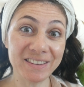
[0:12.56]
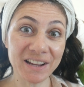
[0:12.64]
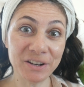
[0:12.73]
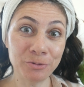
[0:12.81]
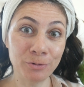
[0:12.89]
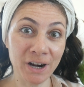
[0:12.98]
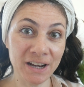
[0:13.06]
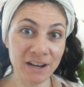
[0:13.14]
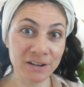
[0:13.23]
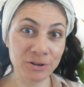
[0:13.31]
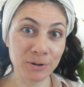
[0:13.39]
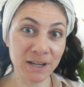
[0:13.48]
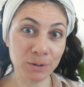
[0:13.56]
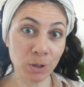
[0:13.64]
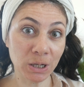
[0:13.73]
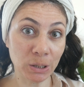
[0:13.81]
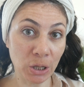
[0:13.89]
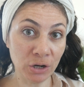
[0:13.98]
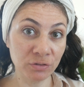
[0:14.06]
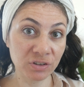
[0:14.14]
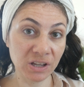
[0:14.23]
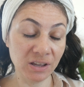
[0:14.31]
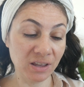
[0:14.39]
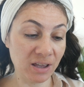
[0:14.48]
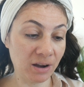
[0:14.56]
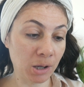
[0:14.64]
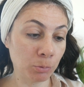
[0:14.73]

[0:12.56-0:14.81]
get right into it with a lot of skincare. I'm